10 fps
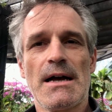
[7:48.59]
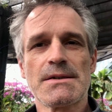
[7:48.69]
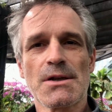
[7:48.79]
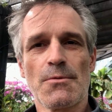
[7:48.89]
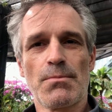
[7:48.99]

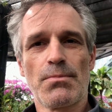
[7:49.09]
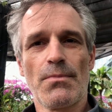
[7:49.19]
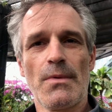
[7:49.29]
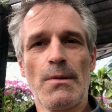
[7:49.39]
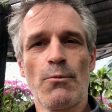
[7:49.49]
So
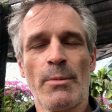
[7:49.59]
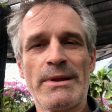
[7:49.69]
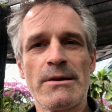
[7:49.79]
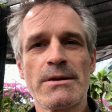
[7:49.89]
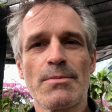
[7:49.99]
we'll be
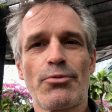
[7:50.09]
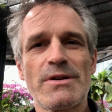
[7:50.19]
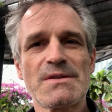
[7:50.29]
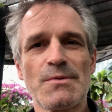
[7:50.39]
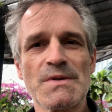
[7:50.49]
learning the
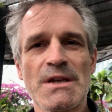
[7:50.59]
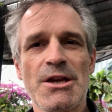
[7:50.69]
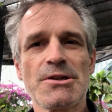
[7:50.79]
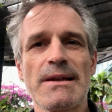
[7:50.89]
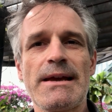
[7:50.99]
principles
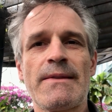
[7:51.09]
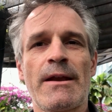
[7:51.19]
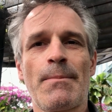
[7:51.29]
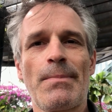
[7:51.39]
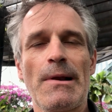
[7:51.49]
initially, and then
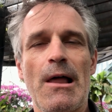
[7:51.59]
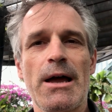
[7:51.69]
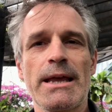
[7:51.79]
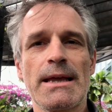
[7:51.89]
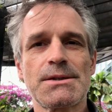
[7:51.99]

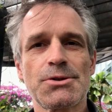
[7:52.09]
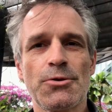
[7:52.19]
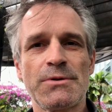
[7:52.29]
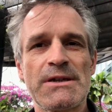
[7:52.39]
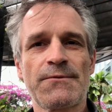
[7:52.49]
applying it
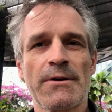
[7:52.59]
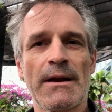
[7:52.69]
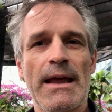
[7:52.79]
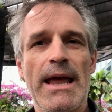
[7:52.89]
to different